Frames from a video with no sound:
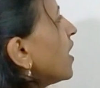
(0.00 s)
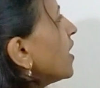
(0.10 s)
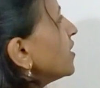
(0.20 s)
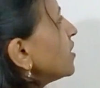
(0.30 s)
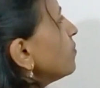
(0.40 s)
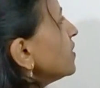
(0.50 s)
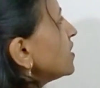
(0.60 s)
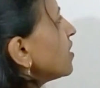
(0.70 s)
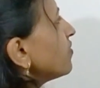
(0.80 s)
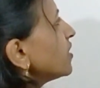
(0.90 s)
Item
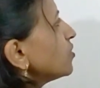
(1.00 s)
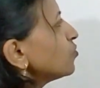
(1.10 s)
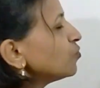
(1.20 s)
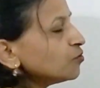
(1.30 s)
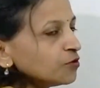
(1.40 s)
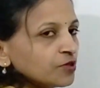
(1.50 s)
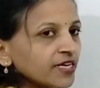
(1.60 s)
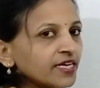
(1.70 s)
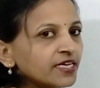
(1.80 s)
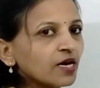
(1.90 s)
is having two
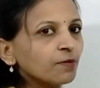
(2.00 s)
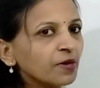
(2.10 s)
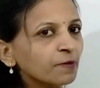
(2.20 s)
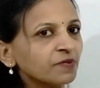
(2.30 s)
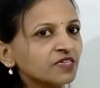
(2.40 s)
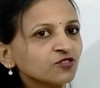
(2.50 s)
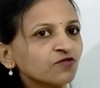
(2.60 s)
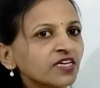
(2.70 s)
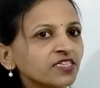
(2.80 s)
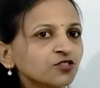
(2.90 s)
data members.
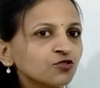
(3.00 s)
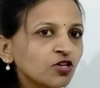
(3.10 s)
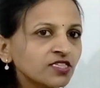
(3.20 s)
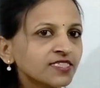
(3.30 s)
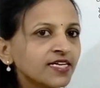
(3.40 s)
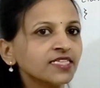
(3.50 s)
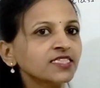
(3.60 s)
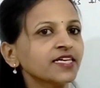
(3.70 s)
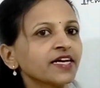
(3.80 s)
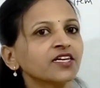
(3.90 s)
One is
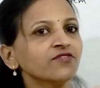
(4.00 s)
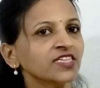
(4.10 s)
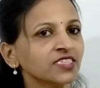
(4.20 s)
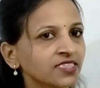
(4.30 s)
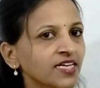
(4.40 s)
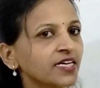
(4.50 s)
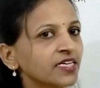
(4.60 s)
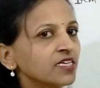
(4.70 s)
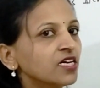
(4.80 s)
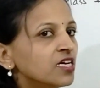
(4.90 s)
non-static, second one is static.